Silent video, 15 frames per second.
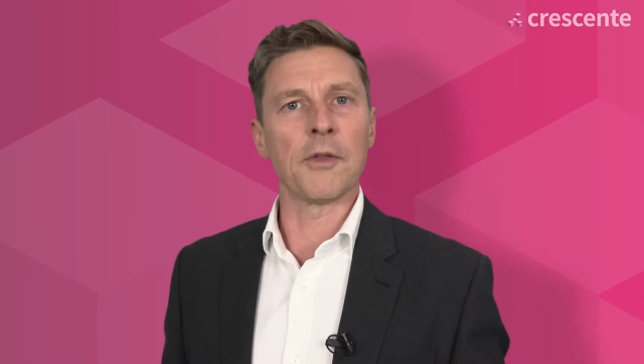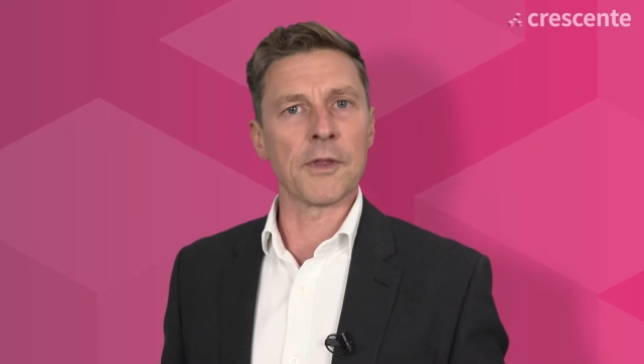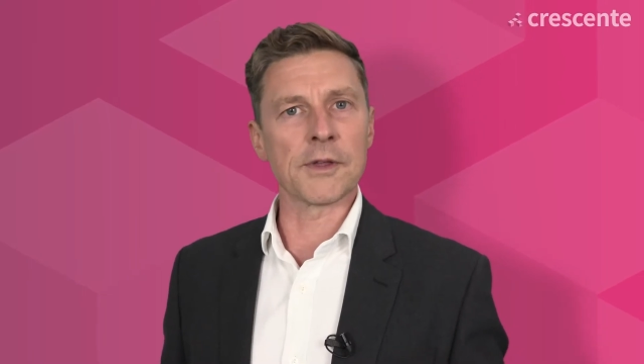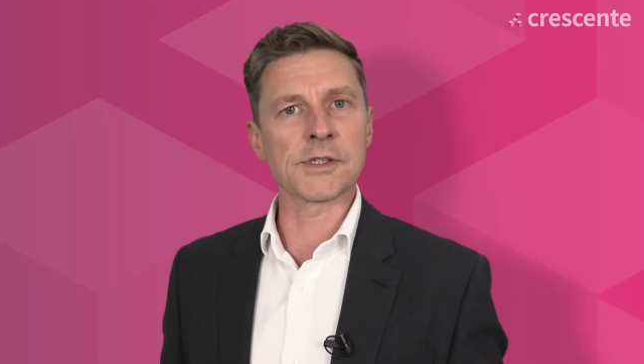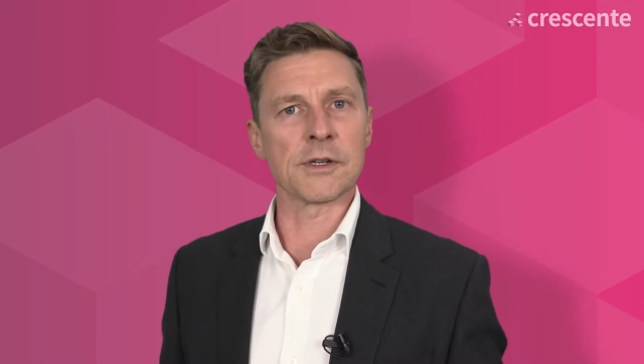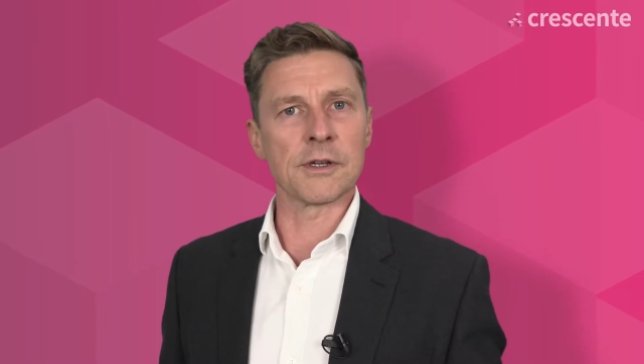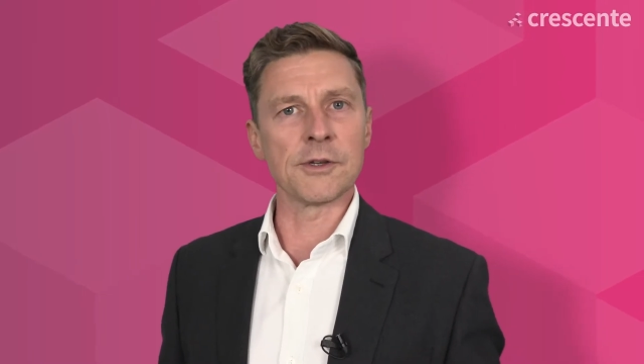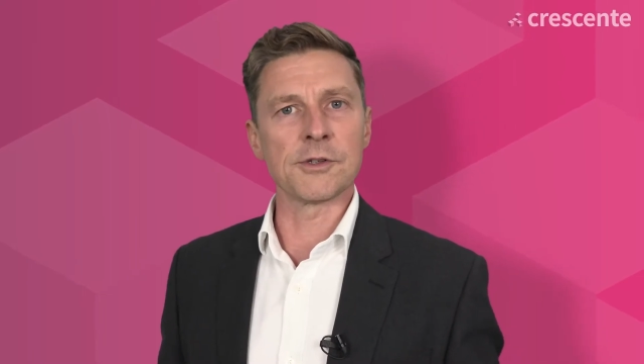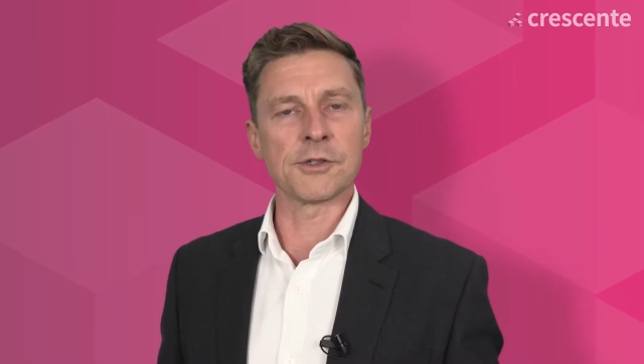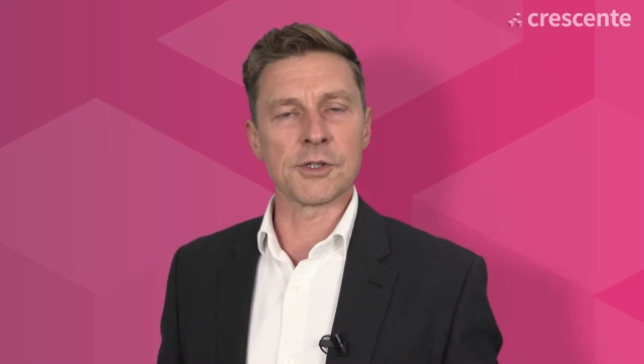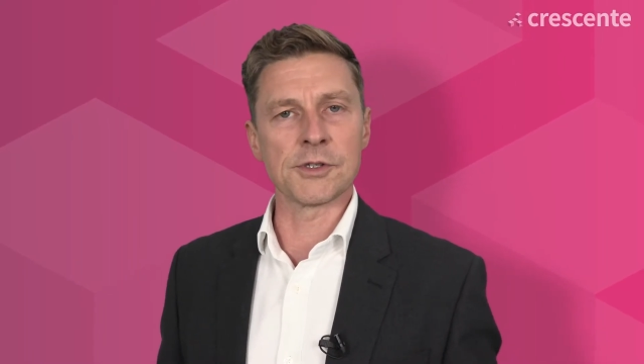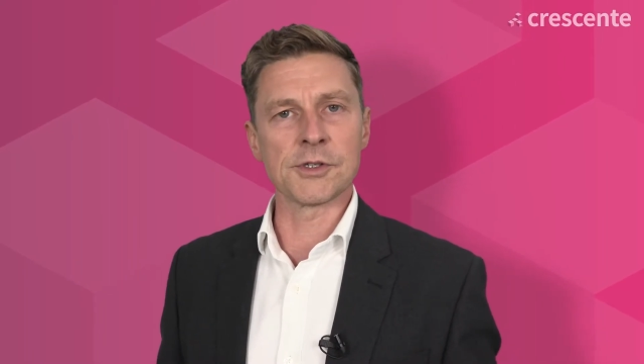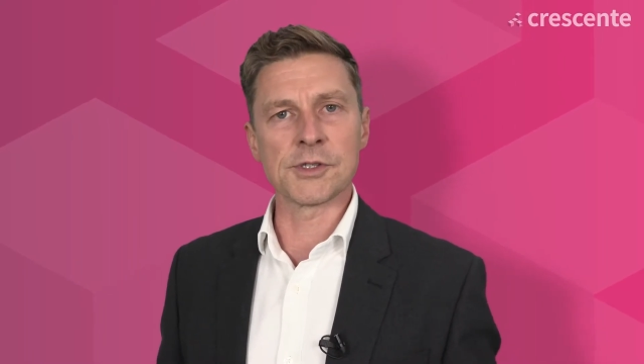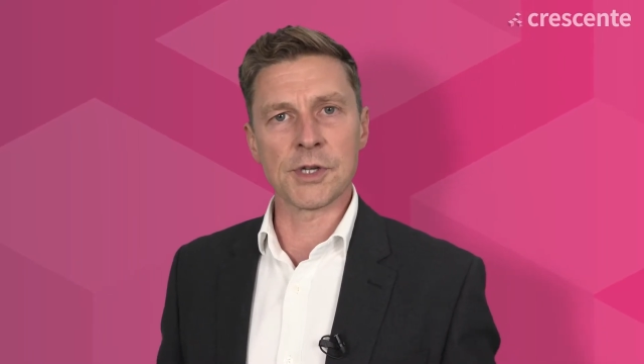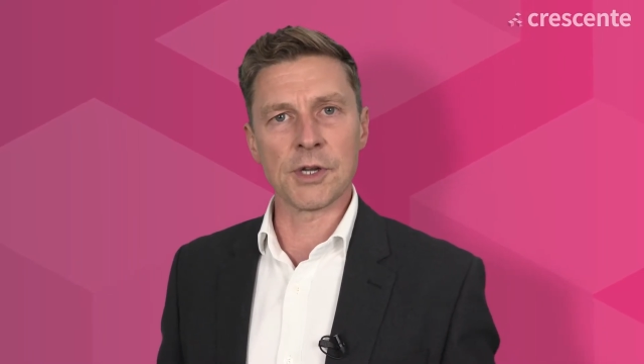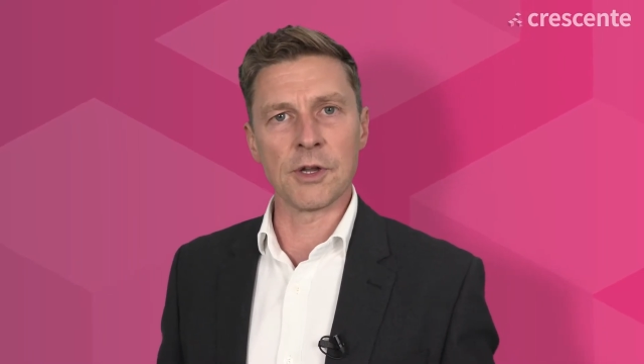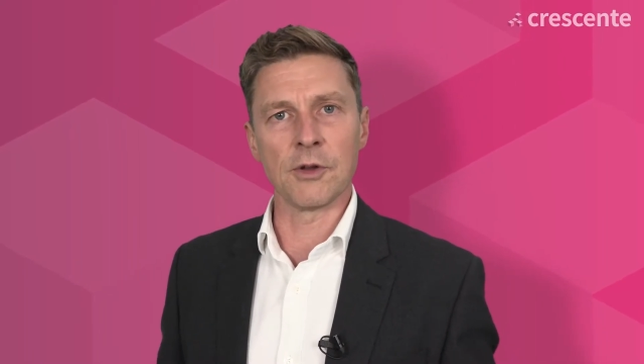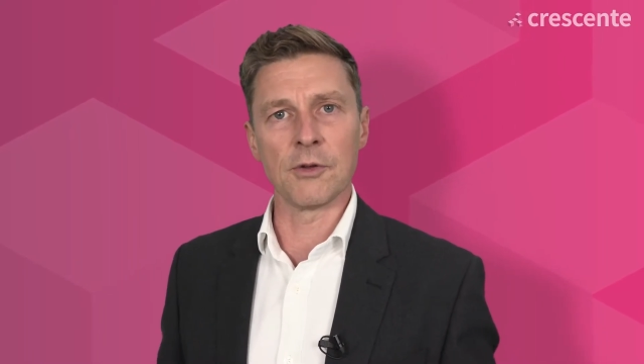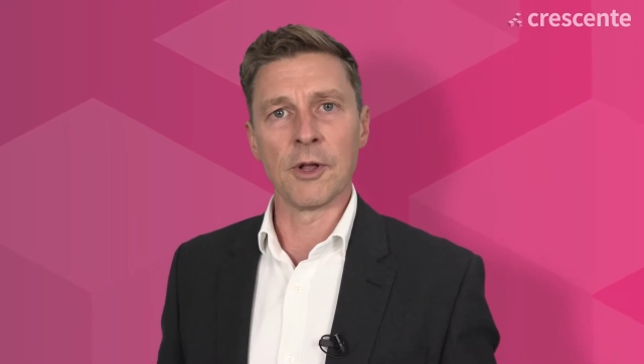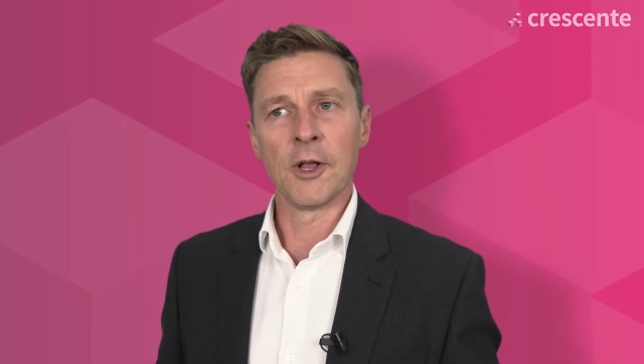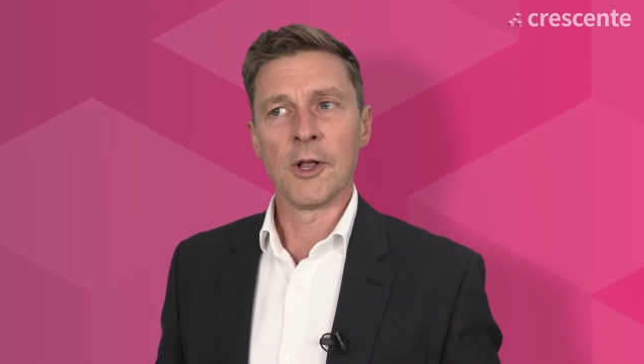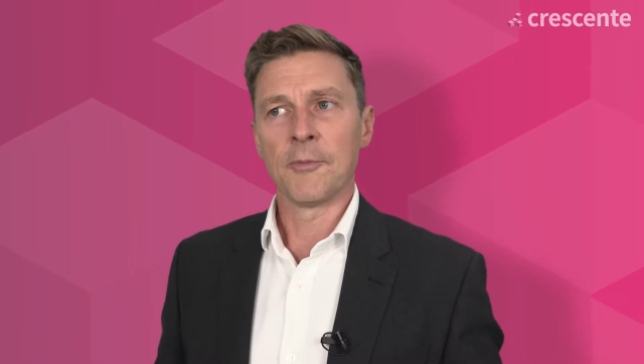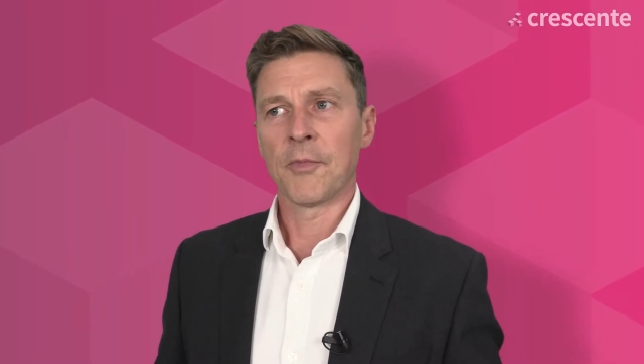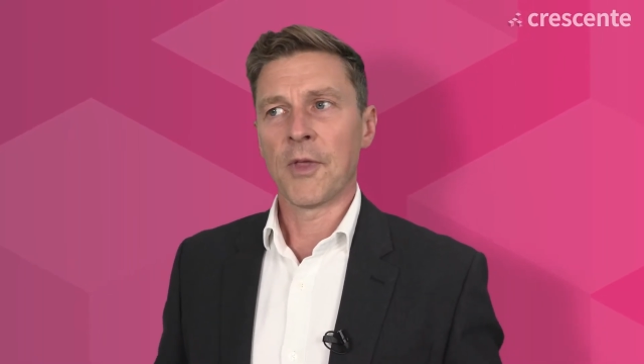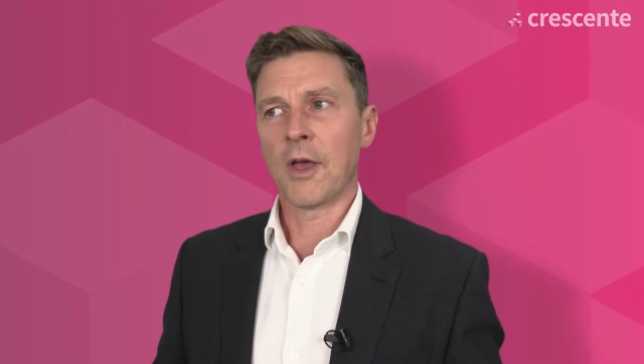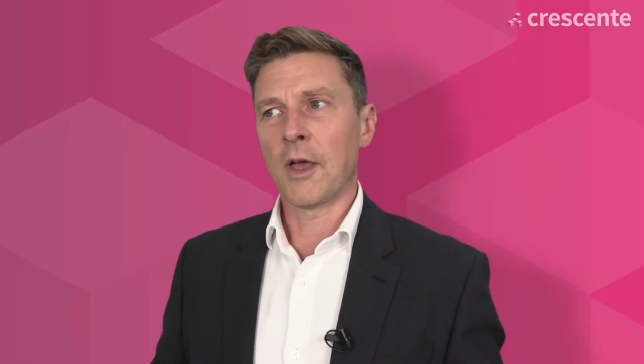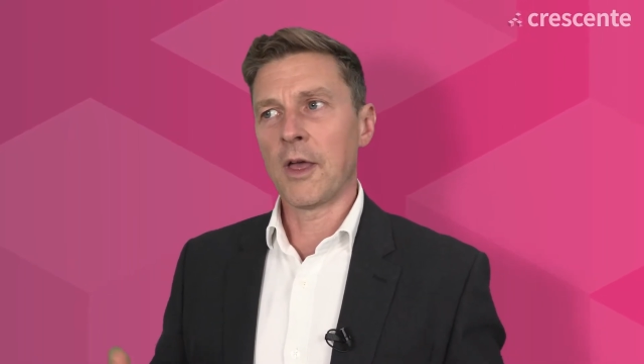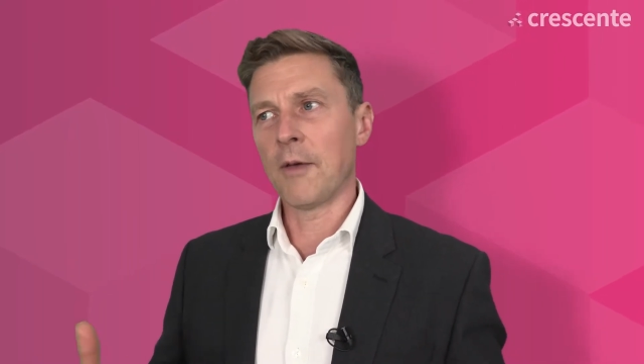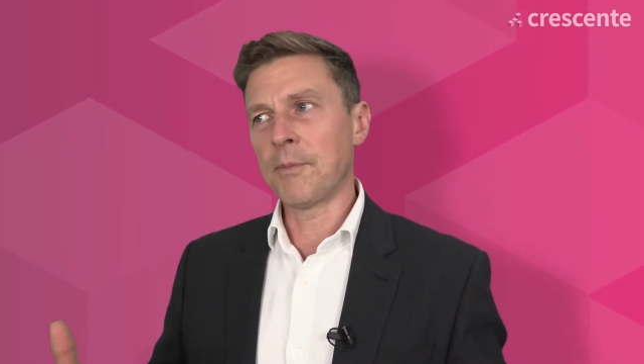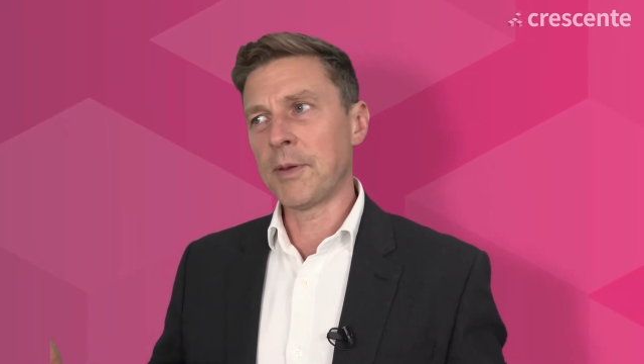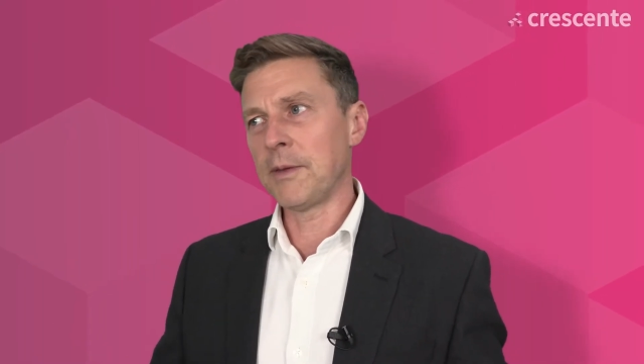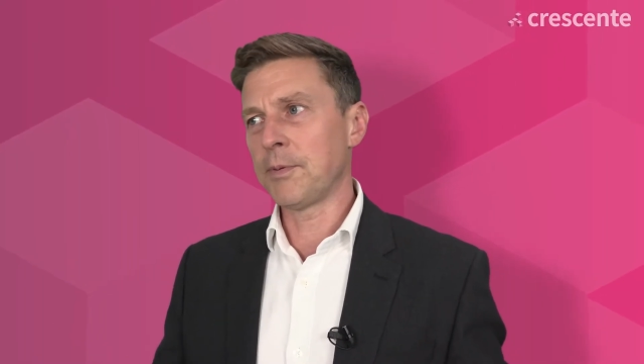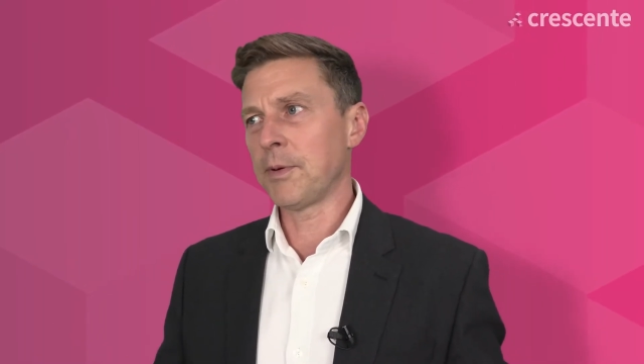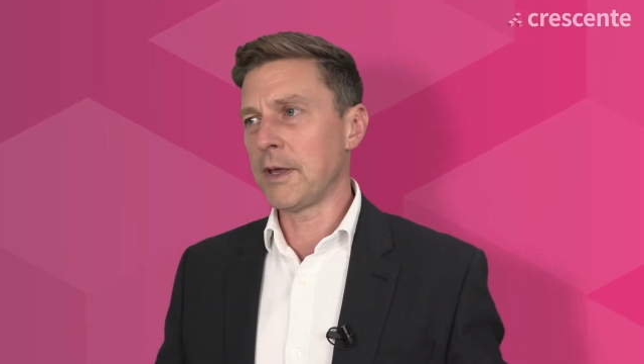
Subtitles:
of the solution too. People,